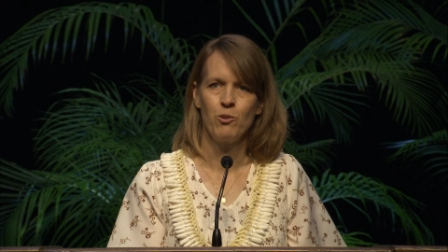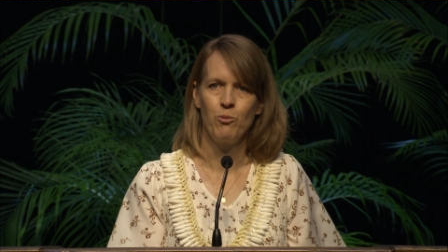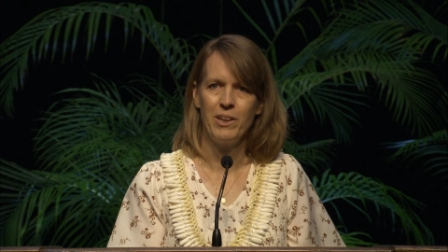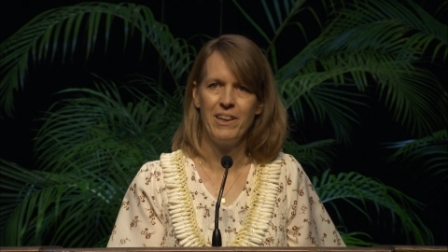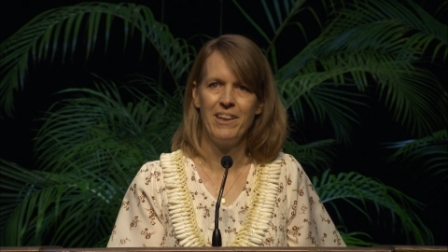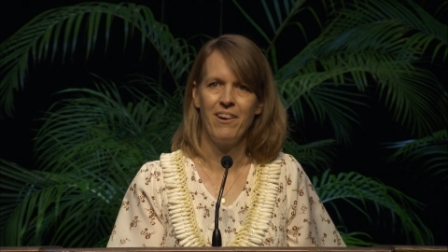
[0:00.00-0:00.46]

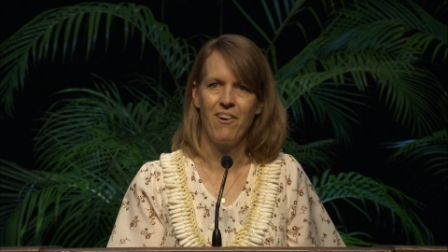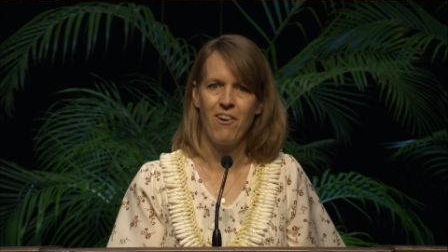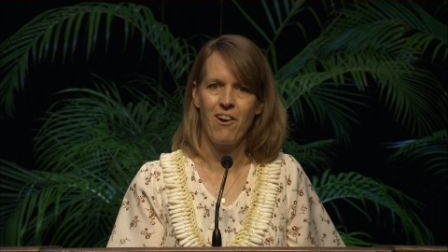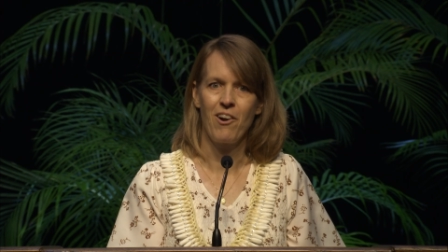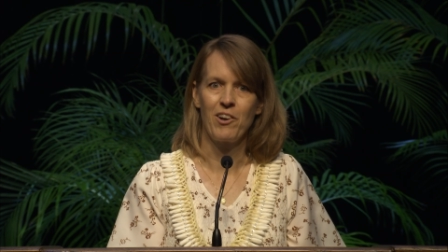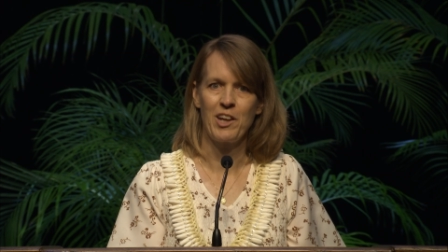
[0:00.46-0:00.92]
we
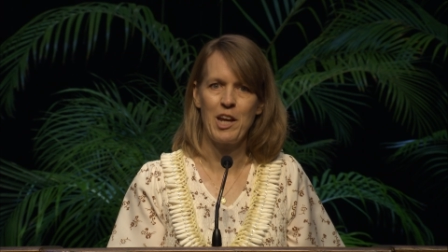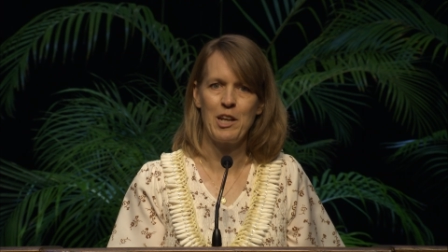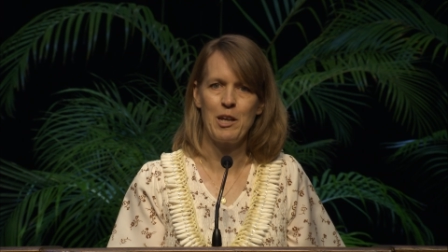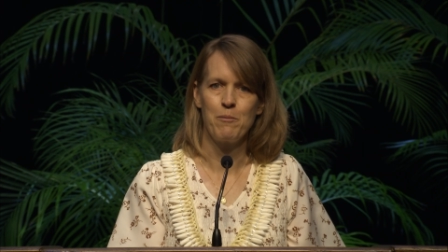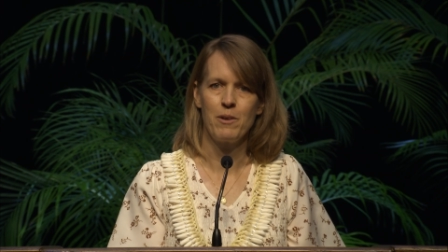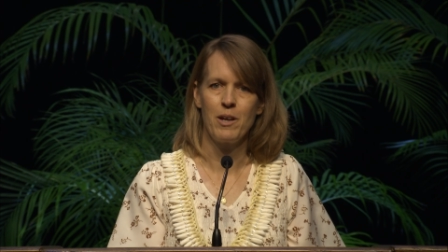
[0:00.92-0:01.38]
are
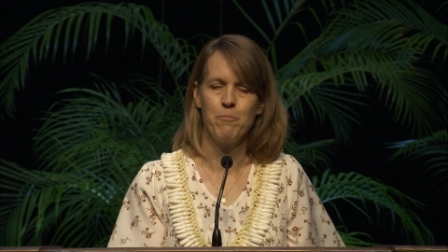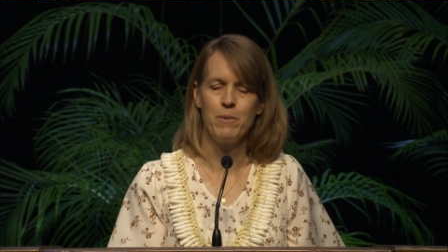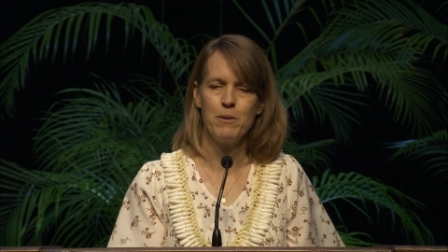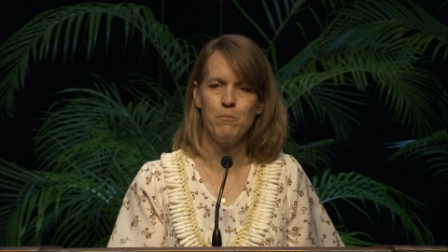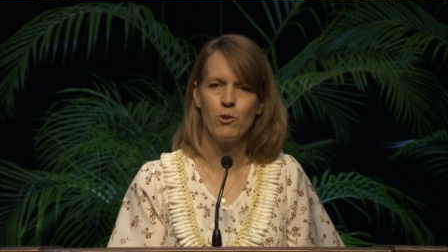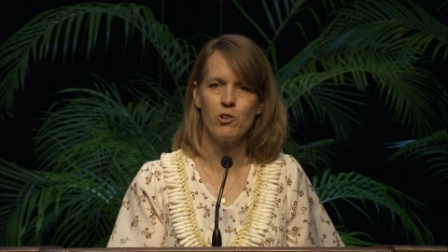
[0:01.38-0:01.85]
gaining a
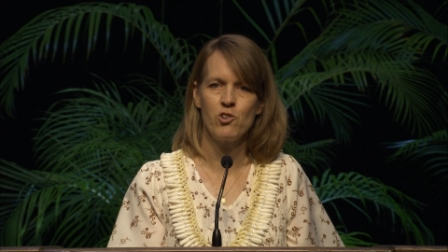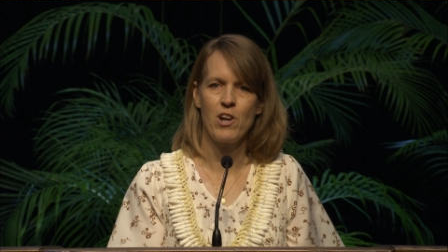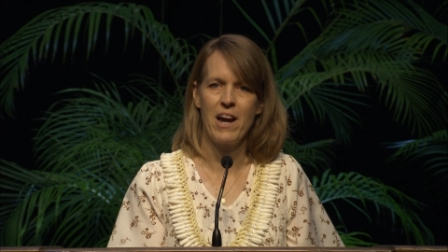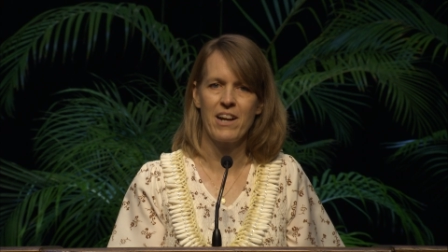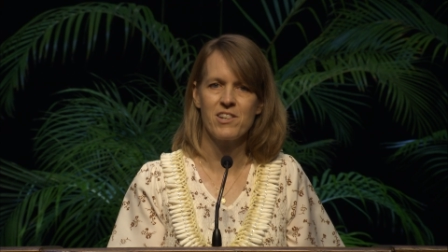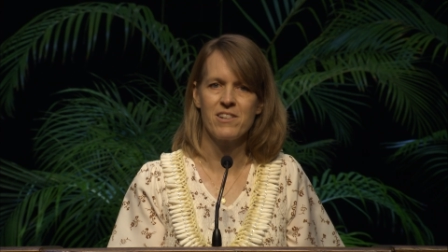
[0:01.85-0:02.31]
bit more
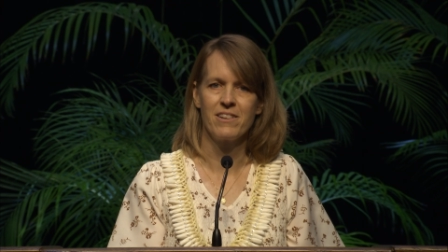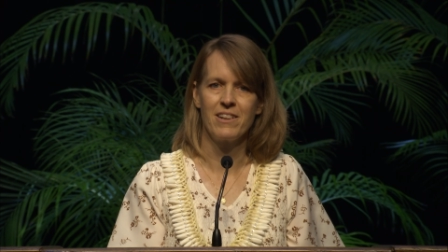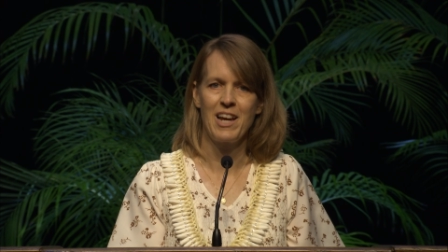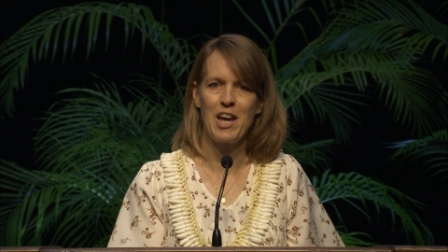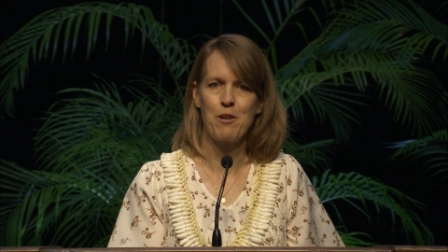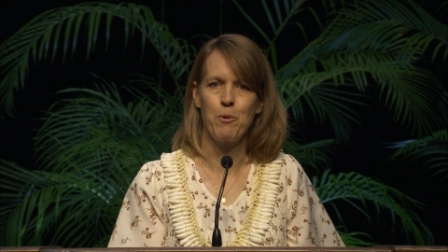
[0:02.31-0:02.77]

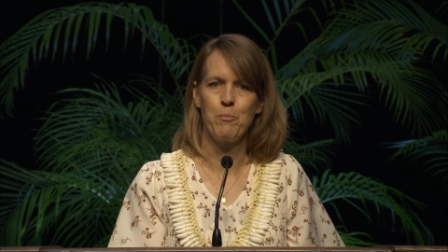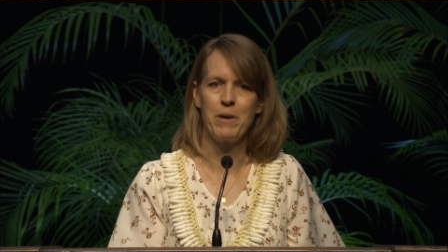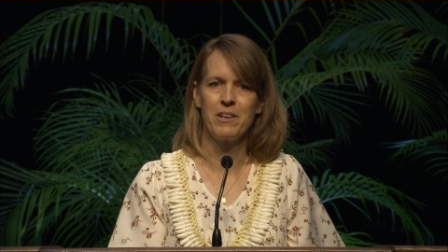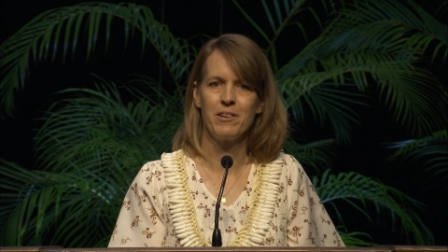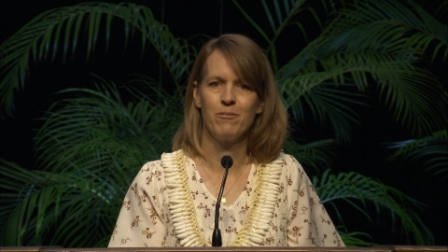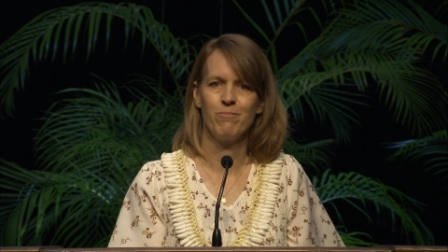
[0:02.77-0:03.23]
traction and
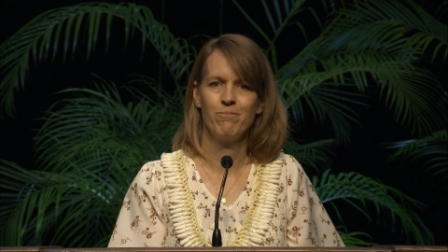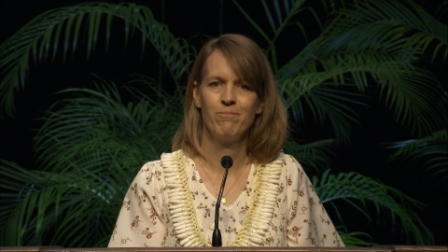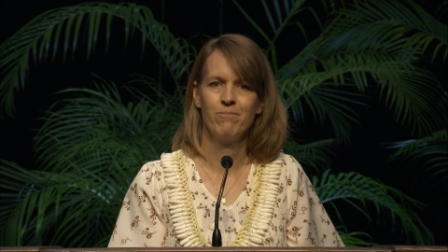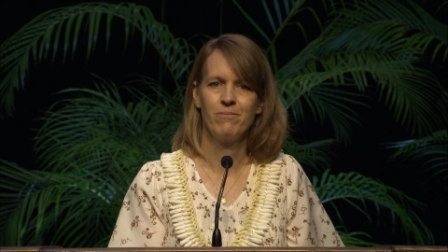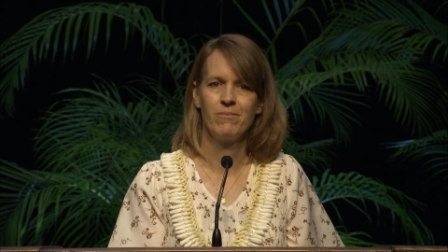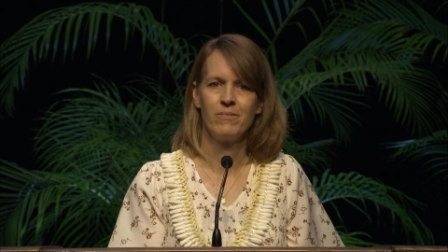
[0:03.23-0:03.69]
momentum.
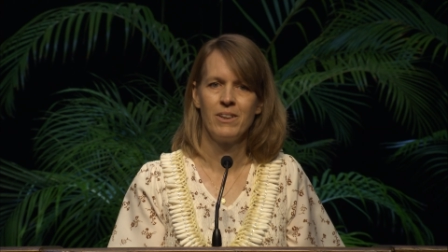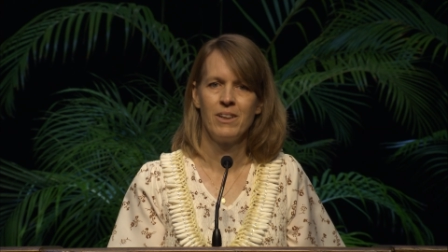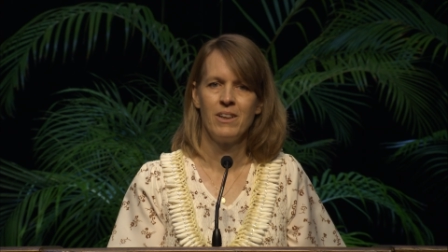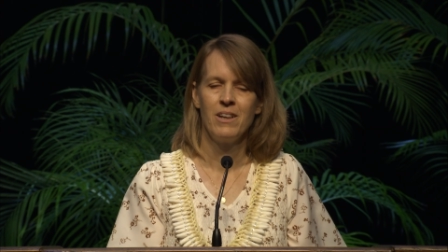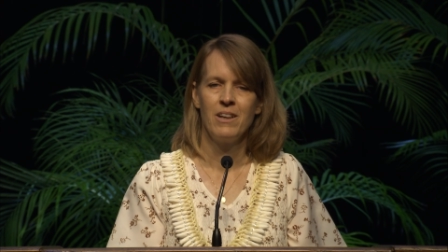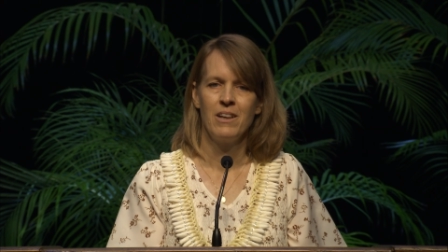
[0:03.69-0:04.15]

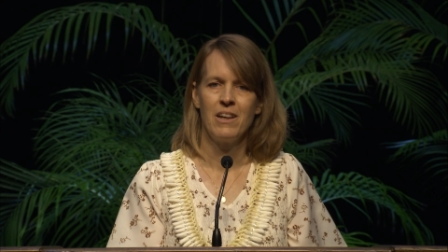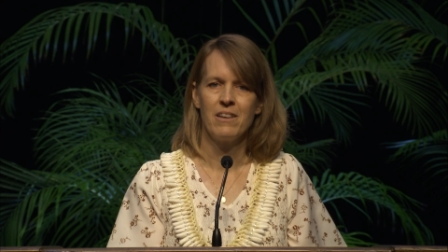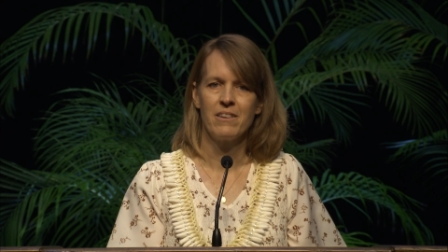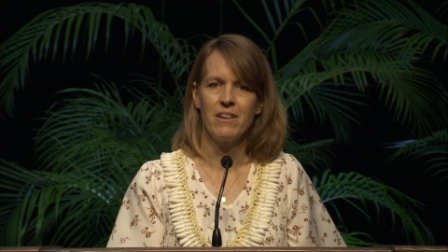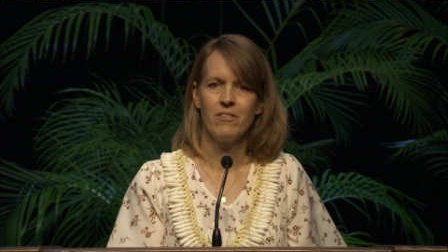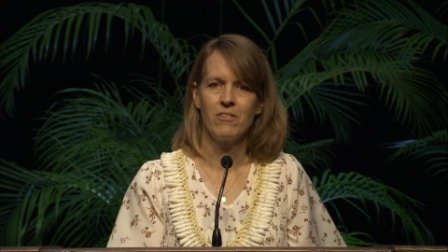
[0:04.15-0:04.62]

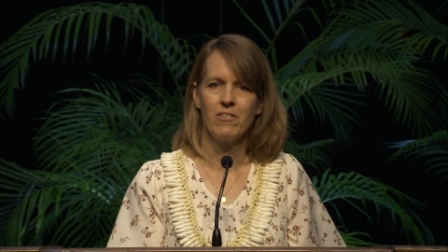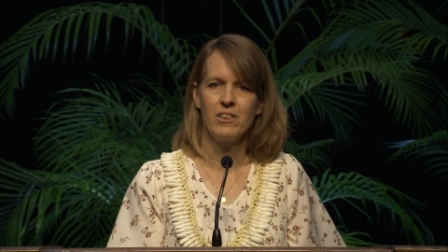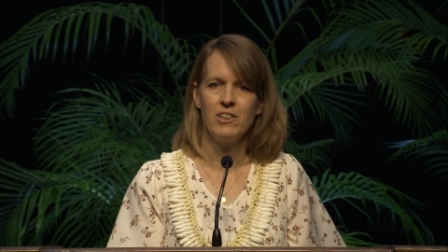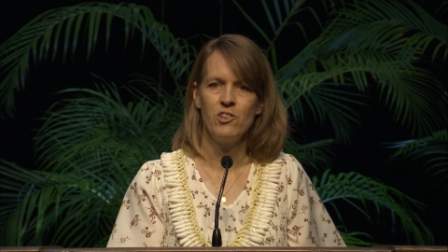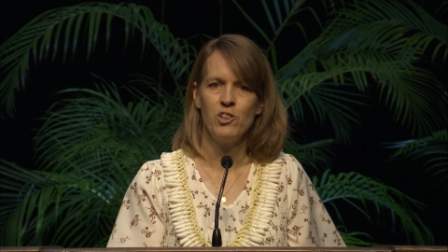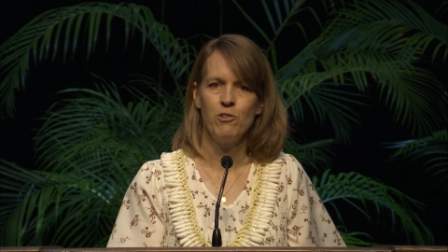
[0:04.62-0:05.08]
As Elder
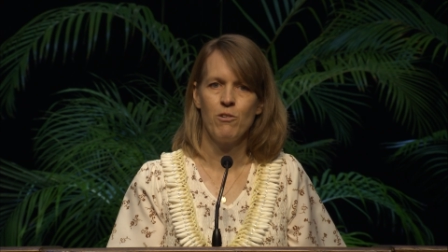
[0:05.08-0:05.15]
Lynn